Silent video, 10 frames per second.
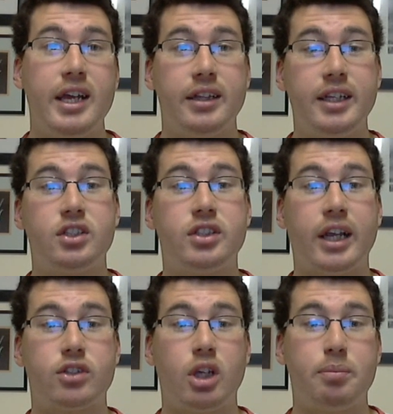This
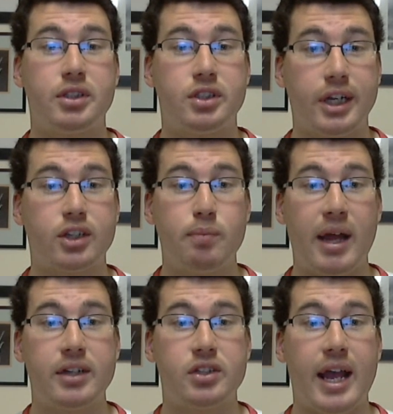sets up a
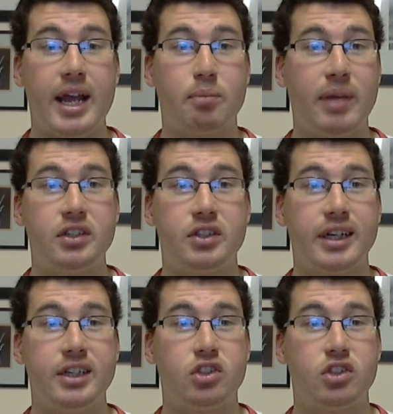6-man tag, basically.